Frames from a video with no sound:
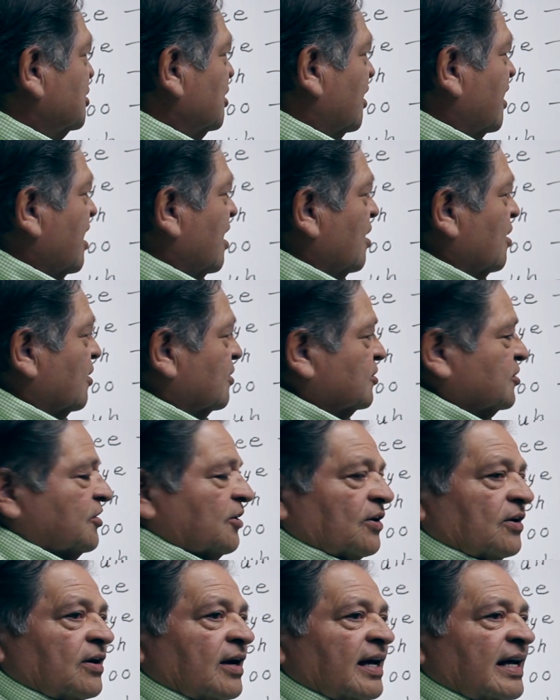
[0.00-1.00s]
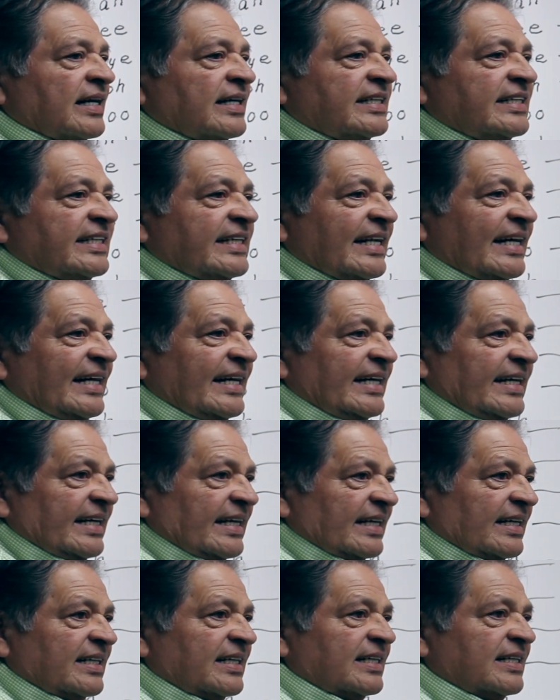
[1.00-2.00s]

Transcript: the character si.